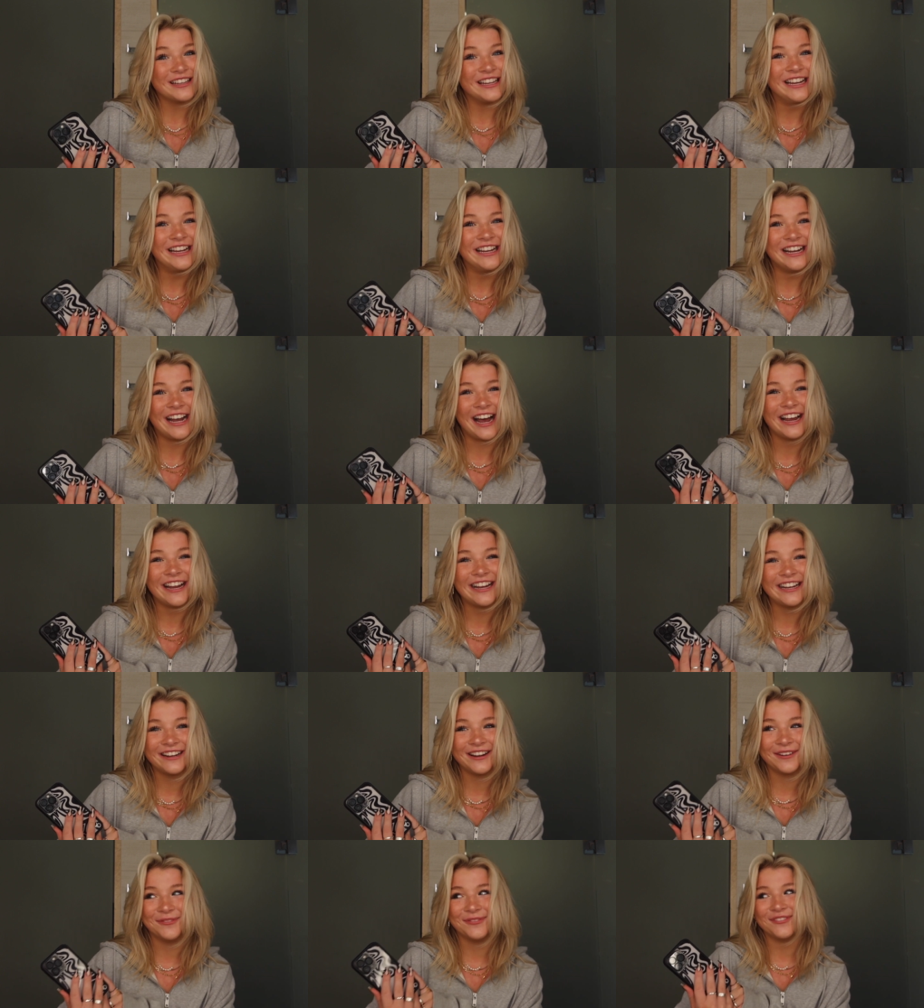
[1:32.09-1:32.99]
I,
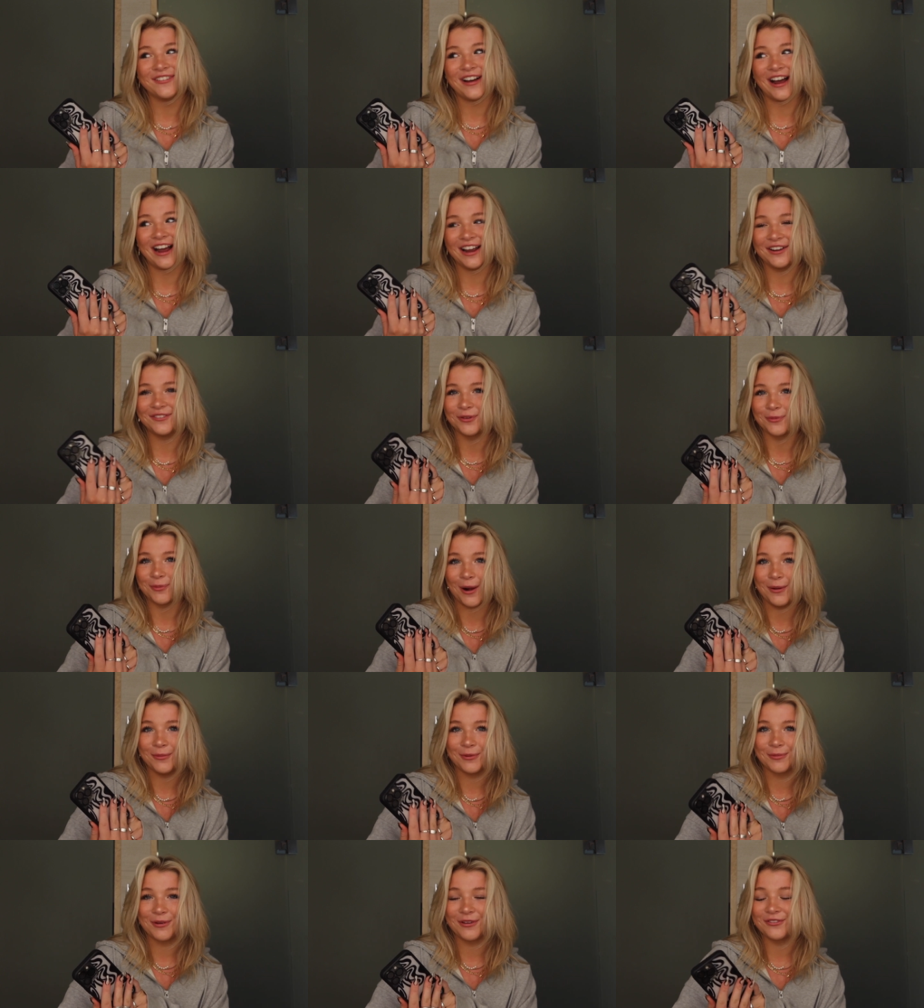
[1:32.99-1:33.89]
am, I have a
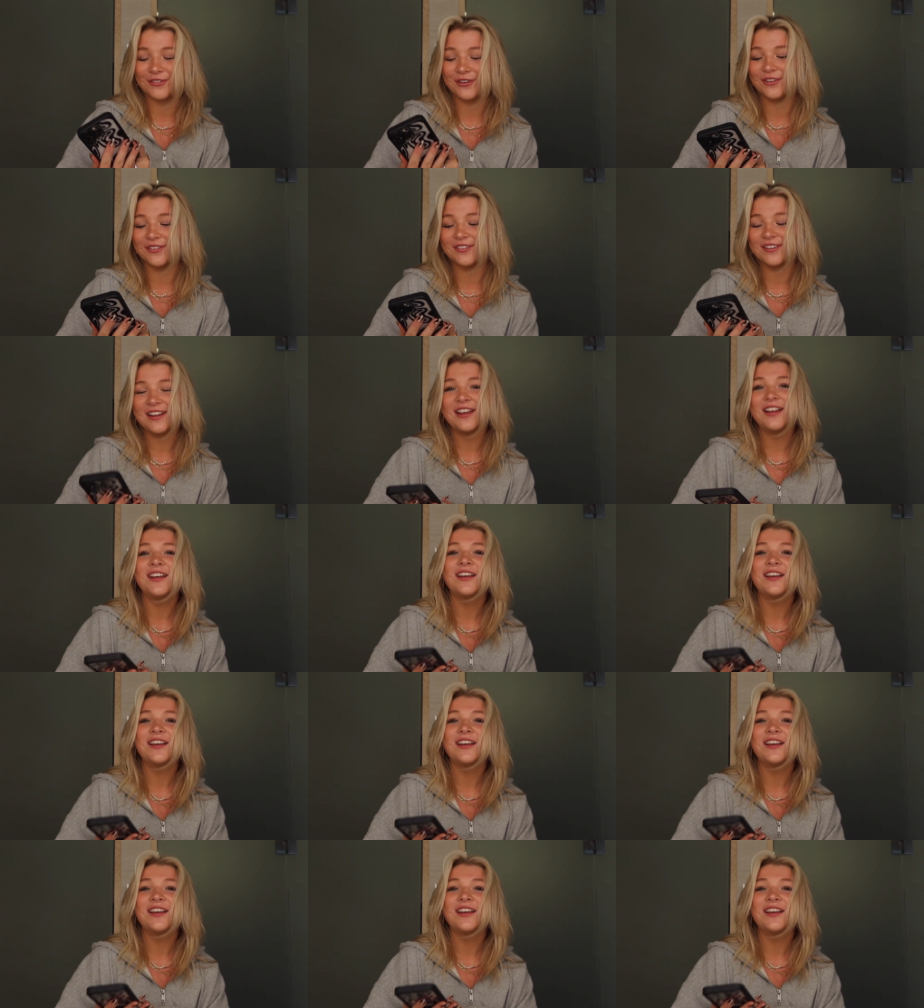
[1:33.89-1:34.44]
problem with my phone.